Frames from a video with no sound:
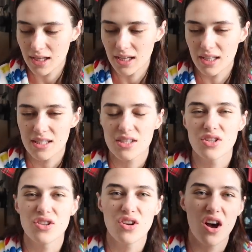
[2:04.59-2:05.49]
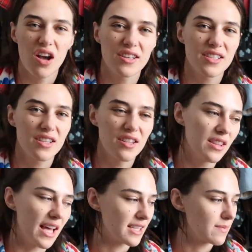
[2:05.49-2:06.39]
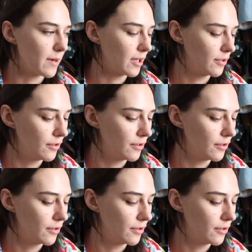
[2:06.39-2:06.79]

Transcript: it's not that smart.